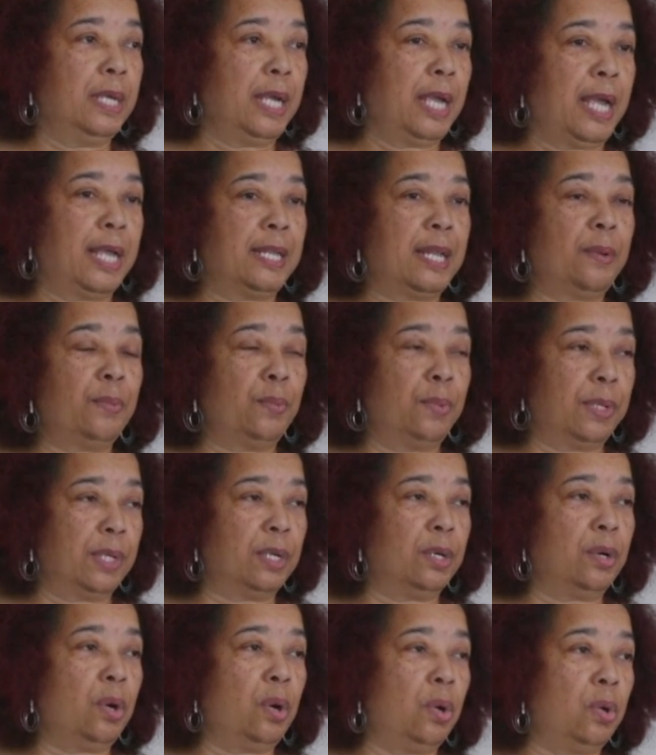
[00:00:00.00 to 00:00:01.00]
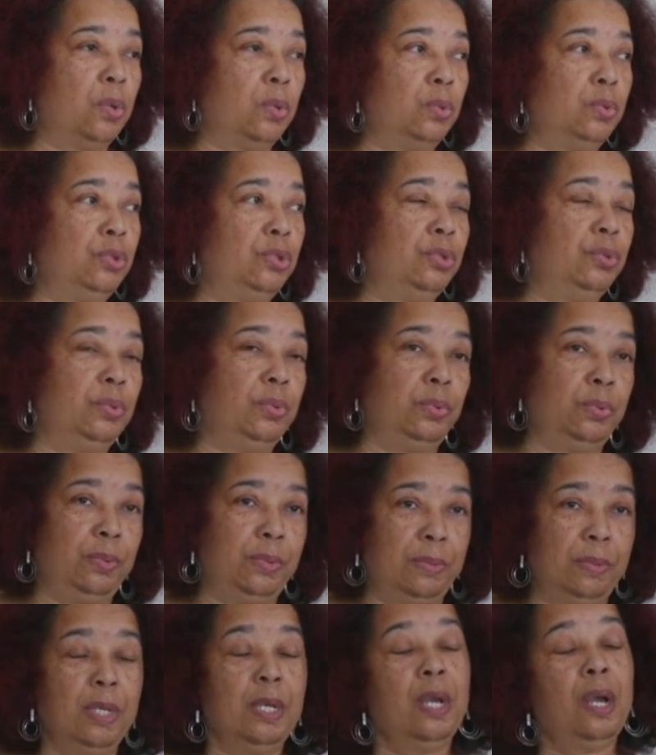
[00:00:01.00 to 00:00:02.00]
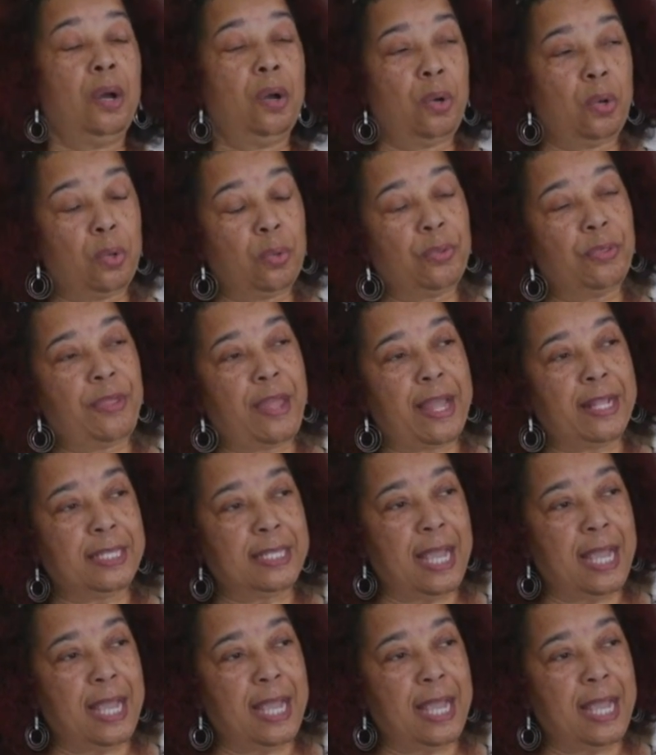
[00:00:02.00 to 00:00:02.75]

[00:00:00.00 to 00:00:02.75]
And they will hold that